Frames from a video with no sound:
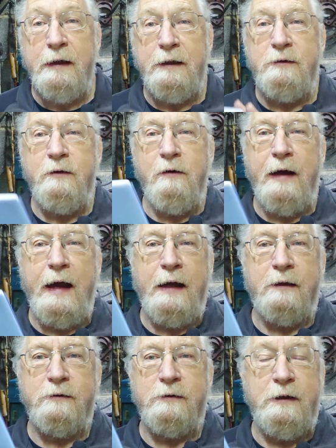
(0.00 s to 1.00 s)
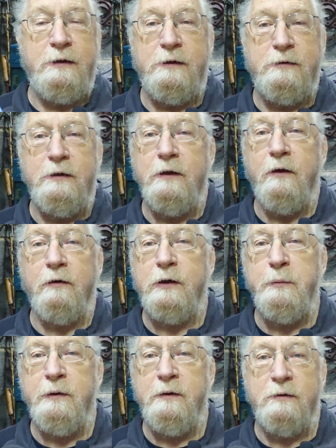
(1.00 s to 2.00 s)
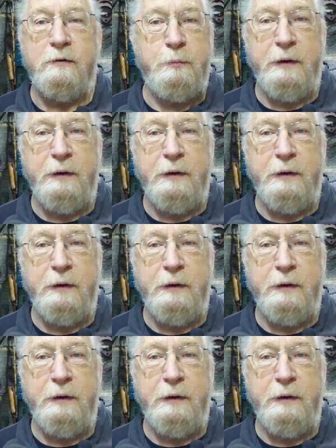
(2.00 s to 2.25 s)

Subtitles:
It's not as it is in the documents